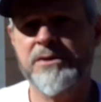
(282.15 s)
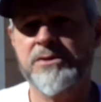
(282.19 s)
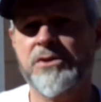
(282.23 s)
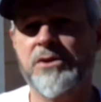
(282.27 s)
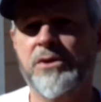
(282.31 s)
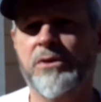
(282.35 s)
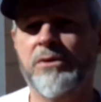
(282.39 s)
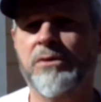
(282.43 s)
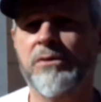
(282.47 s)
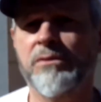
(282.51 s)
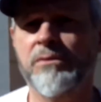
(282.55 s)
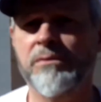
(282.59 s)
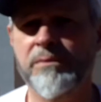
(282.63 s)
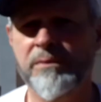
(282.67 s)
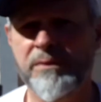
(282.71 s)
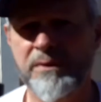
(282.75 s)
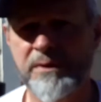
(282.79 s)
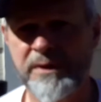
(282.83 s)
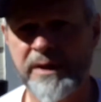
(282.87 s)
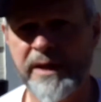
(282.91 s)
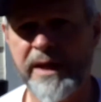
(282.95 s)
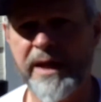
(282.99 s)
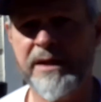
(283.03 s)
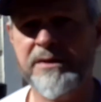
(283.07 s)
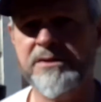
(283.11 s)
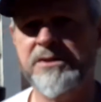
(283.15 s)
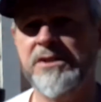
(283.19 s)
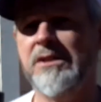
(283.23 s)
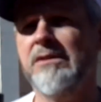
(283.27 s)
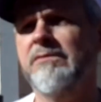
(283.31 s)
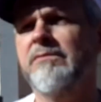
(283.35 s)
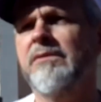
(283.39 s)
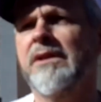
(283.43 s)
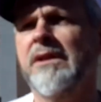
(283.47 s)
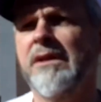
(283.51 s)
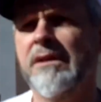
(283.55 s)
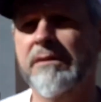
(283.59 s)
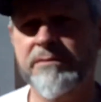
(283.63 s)
to the
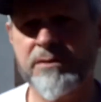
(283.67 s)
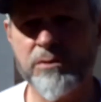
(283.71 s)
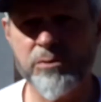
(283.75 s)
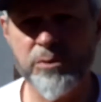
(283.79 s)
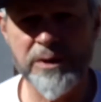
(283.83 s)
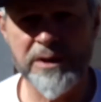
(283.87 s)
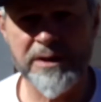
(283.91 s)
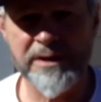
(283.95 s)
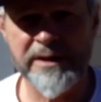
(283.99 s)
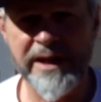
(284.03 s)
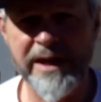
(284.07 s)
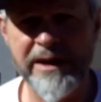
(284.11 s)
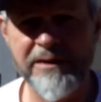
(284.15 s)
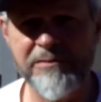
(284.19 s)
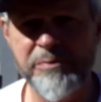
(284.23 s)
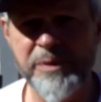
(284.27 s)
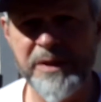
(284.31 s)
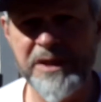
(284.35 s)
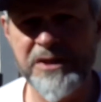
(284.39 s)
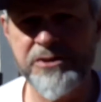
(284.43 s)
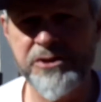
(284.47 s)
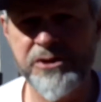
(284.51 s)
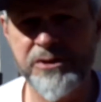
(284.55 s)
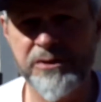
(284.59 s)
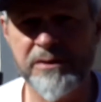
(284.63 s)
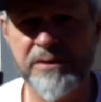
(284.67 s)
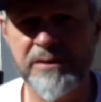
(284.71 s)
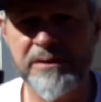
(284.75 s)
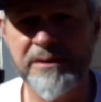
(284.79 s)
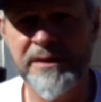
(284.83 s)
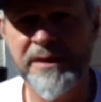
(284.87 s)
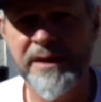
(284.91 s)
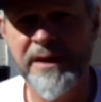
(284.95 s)
activity of a real life pitcher.